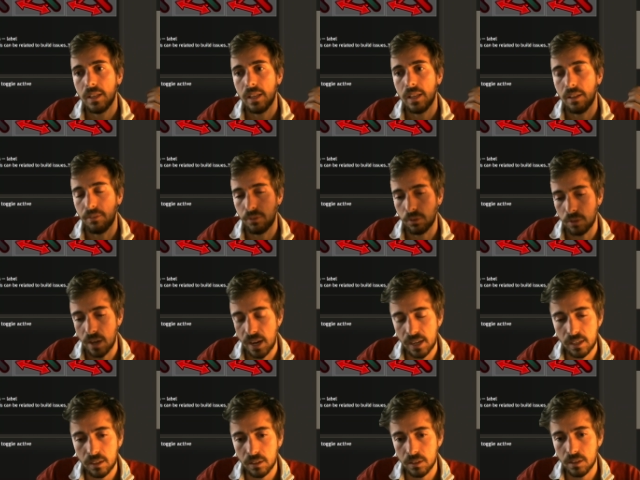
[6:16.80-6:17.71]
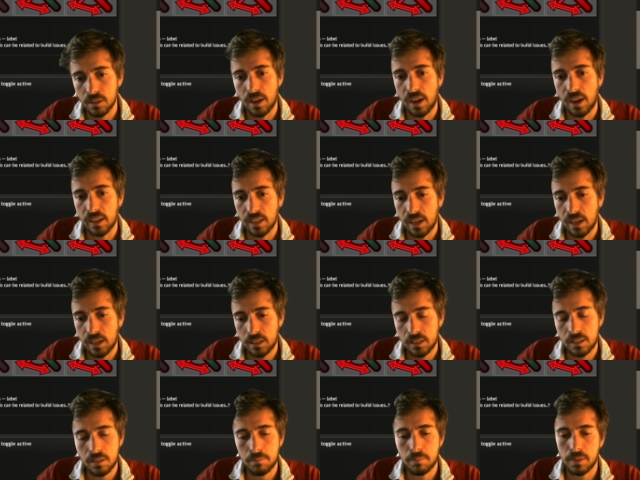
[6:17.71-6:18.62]
if you like uh, an
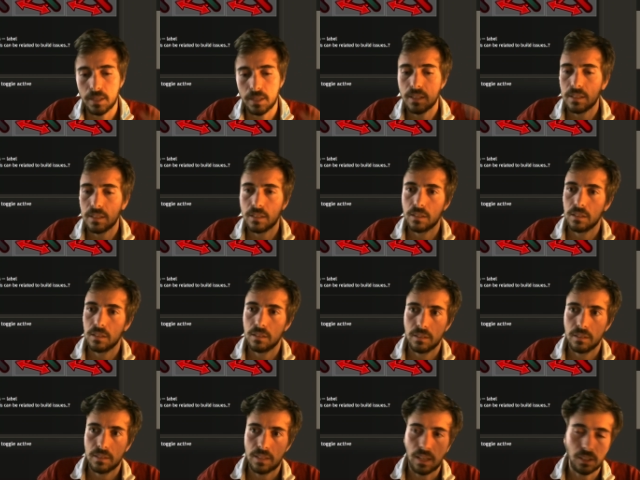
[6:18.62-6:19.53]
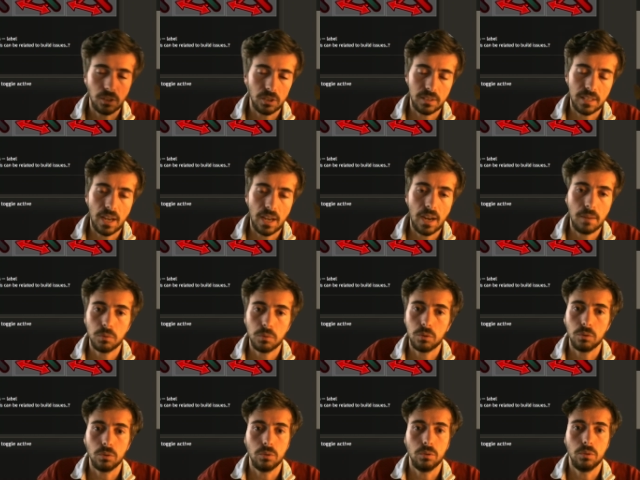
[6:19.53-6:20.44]
ID, please take the time
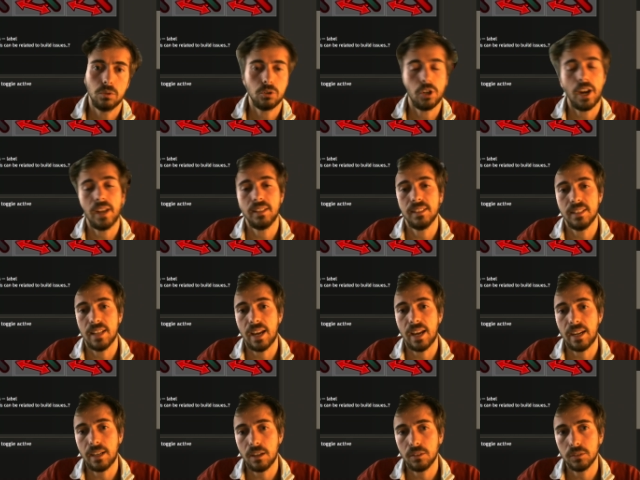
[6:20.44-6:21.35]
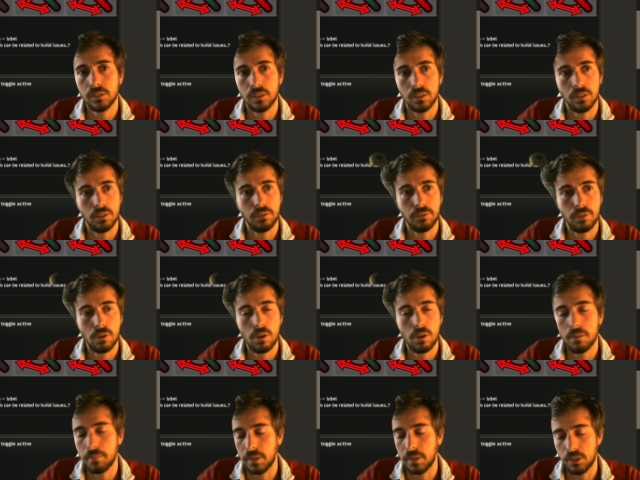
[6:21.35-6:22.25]
to create an account on the
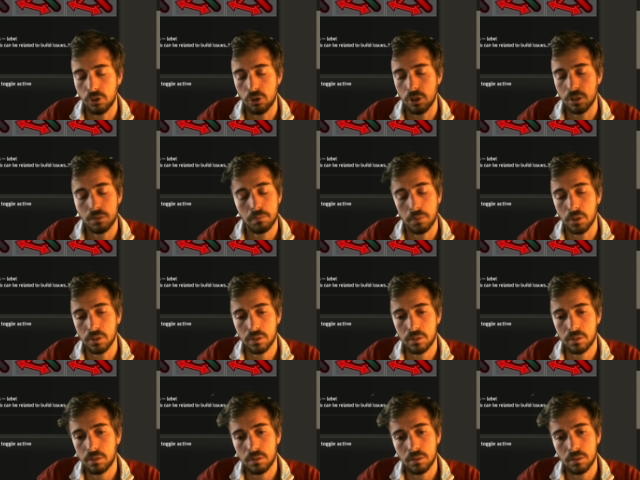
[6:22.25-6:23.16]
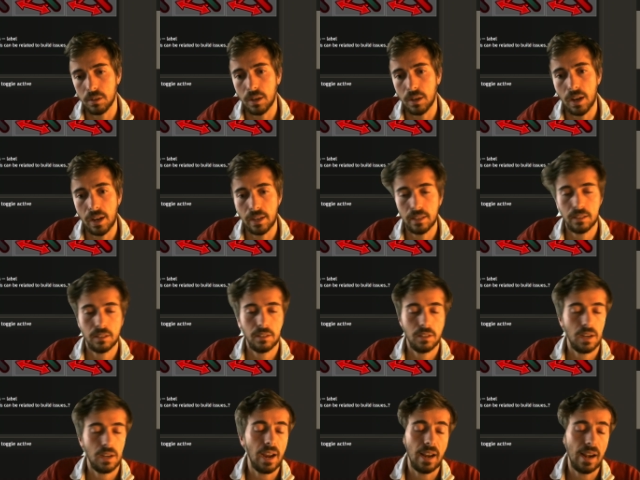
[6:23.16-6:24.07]
forum and just post like
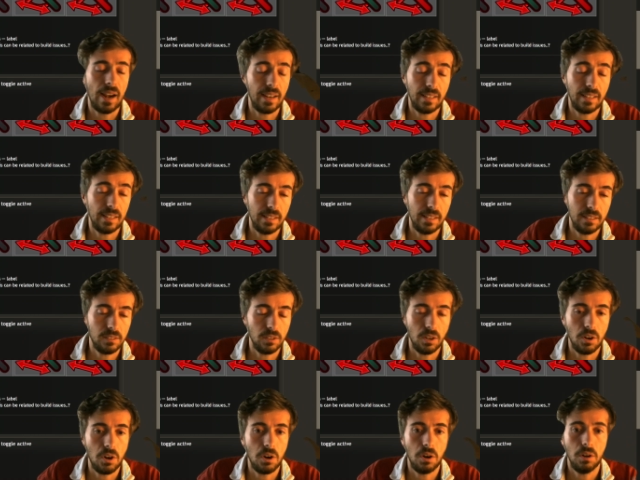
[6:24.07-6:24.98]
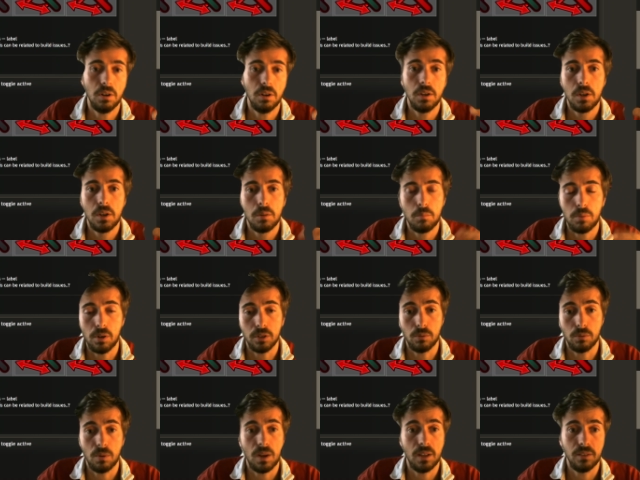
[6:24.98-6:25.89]
I like it or plus
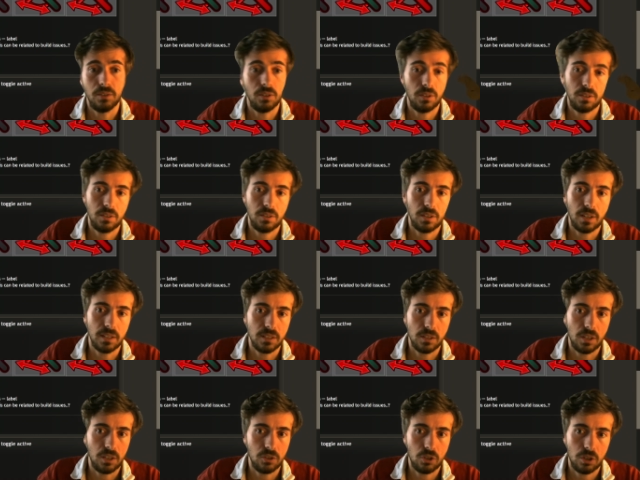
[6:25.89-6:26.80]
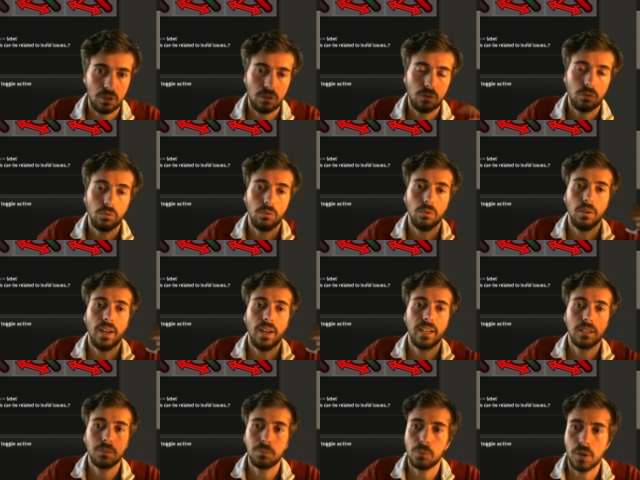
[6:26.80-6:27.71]
one. You, you can say just to
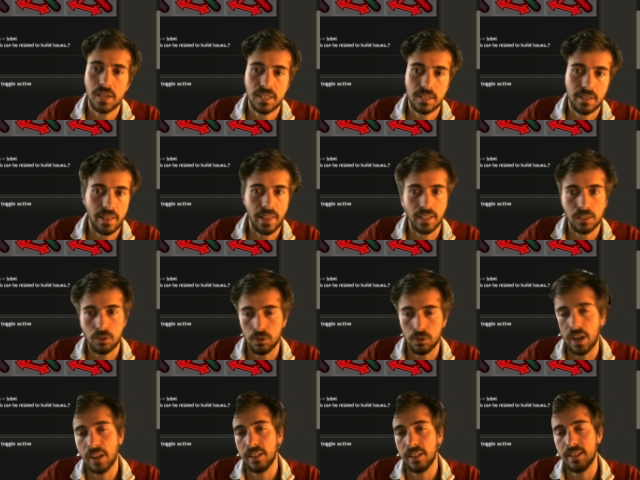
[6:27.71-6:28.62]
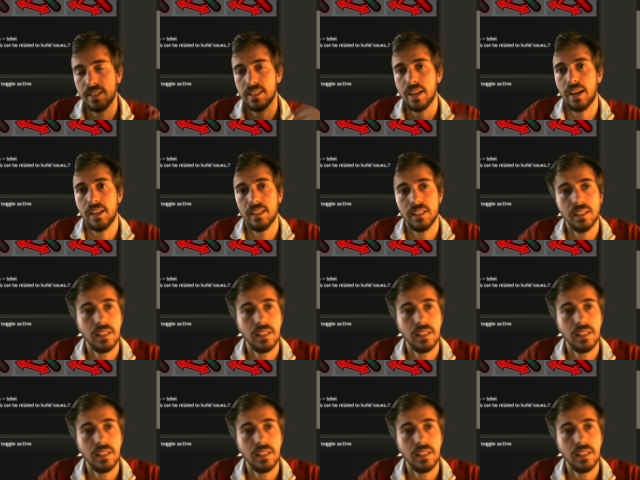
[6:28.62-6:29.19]
express that you like this ID.